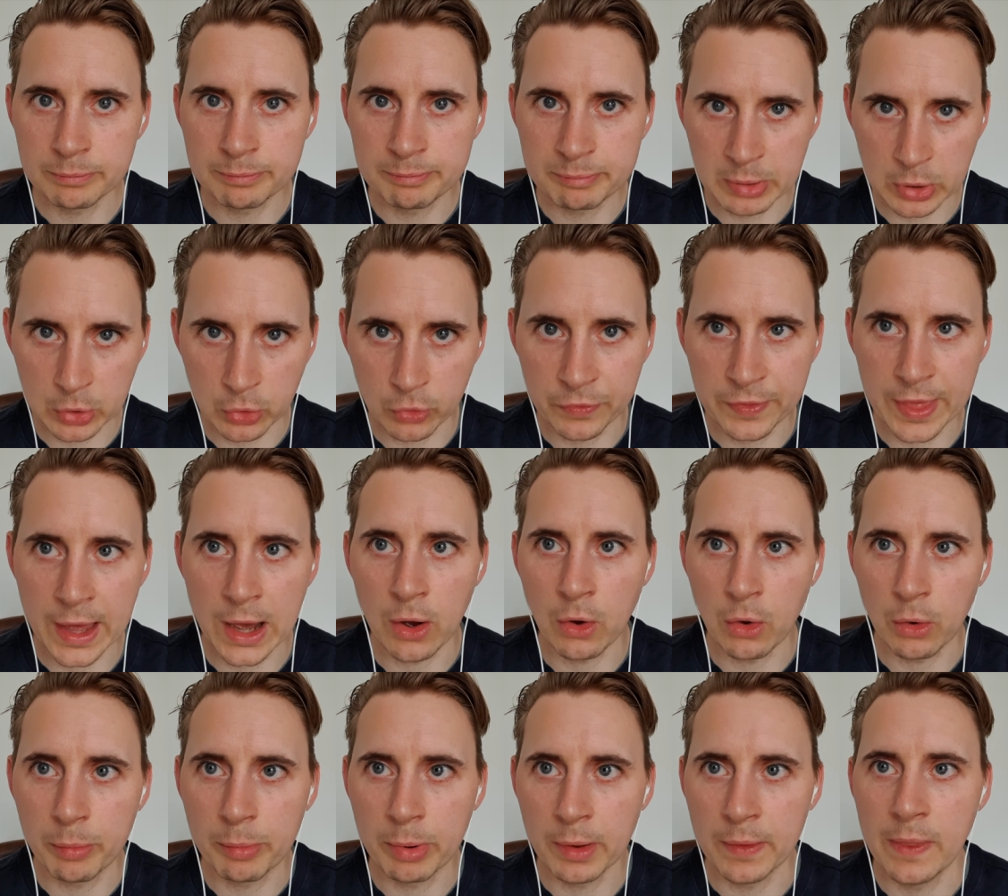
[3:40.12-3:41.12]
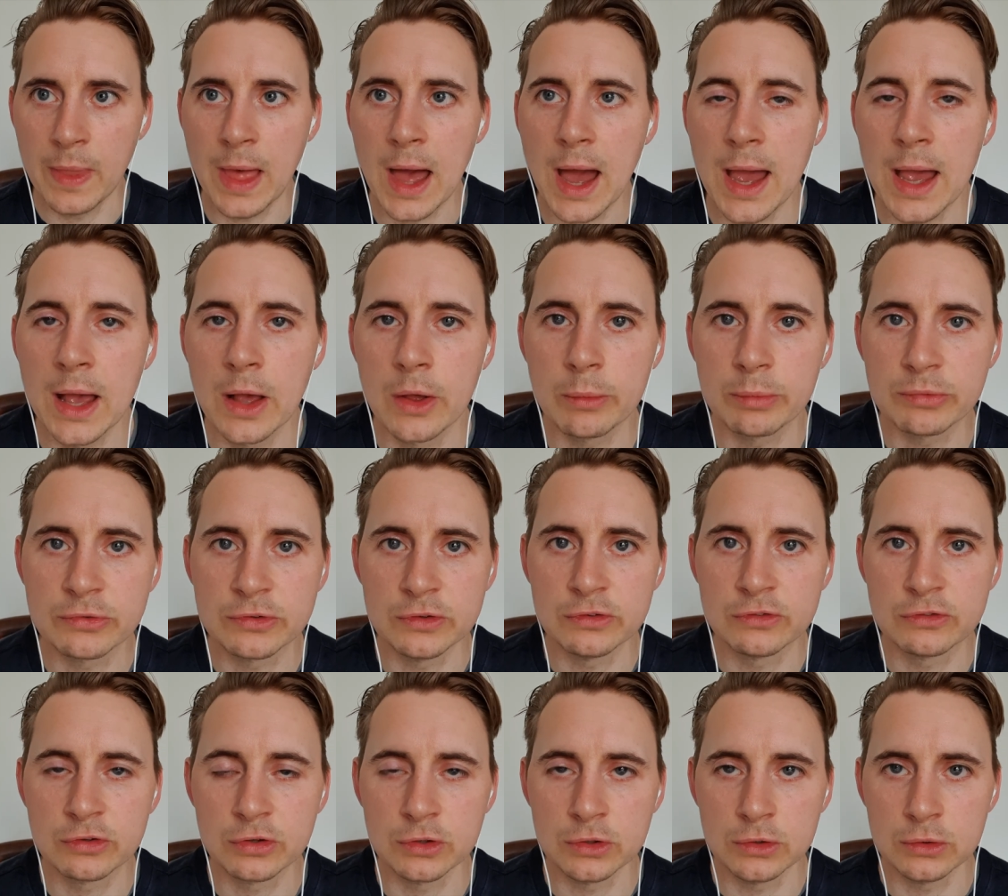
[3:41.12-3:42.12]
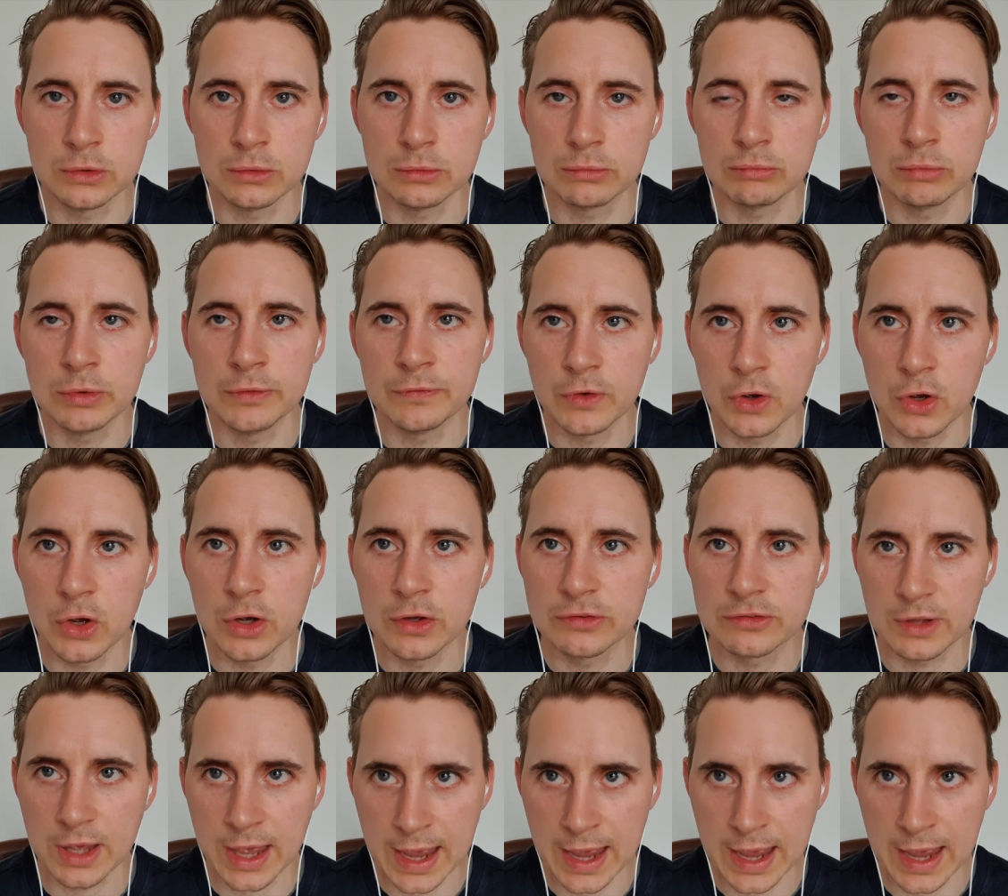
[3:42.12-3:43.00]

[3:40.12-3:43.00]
build that up and that helps us to reverse